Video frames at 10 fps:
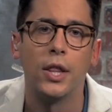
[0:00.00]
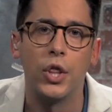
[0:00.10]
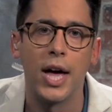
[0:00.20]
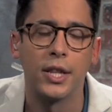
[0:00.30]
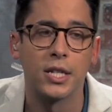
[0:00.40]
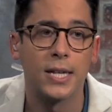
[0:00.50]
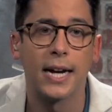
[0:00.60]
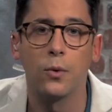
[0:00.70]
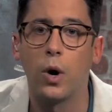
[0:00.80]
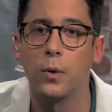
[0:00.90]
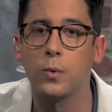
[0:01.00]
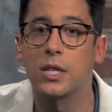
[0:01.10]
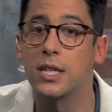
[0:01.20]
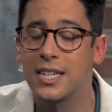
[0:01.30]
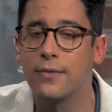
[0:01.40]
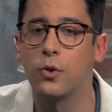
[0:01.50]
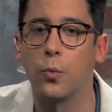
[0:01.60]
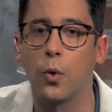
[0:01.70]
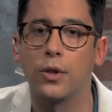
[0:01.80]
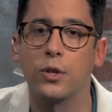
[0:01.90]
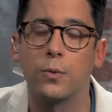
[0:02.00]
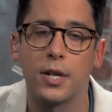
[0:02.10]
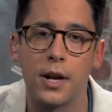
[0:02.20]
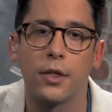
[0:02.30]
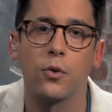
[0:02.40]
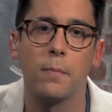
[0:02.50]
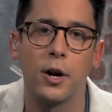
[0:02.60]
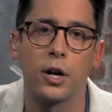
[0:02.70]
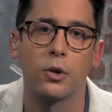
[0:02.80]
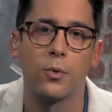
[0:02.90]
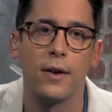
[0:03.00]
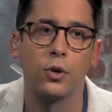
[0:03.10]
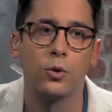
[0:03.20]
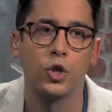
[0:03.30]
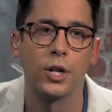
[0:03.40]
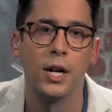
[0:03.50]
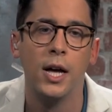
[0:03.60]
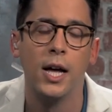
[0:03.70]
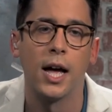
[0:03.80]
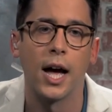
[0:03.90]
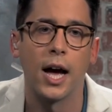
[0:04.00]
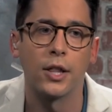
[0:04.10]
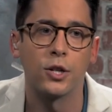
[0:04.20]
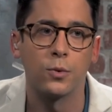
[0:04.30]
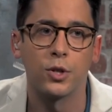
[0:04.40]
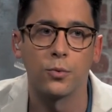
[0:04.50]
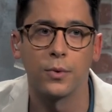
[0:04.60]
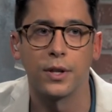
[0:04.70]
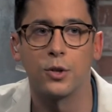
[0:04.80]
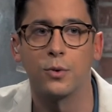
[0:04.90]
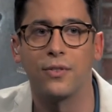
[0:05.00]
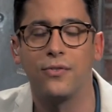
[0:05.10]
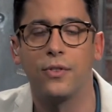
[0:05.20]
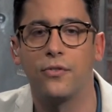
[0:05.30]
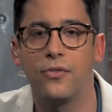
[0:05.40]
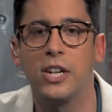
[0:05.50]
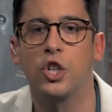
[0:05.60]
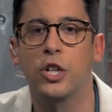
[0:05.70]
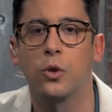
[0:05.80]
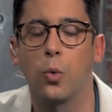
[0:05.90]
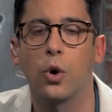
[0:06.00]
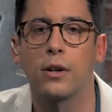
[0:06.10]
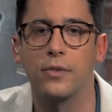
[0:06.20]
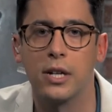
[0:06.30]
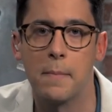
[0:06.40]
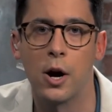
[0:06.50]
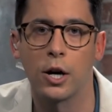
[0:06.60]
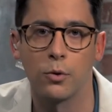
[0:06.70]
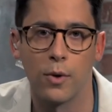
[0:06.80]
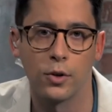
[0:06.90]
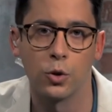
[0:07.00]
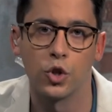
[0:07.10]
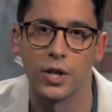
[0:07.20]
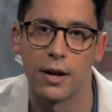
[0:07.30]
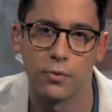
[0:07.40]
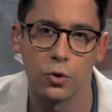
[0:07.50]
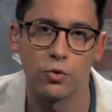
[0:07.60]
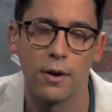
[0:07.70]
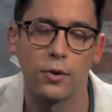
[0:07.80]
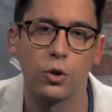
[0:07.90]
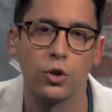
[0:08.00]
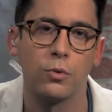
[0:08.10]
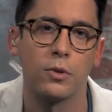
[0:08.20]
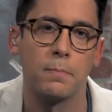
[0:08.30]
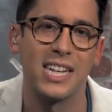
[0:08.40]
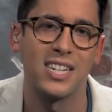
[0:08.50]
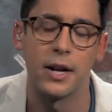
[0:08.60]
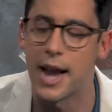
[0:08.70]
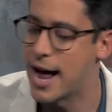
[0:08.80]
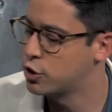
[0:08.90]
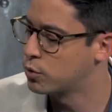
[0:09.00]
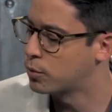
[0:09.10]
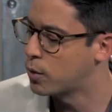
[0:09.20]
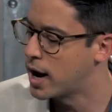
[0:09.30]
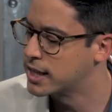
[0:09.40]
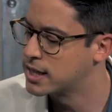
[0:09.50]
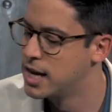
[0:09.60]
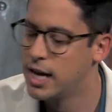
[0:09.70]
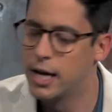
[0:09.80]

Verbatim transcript: Then the second one was the Civil War. This was another American Revolution. Uh, this was, a, this was finishing the work of the American Revolution. That first revolution was based on natural rights.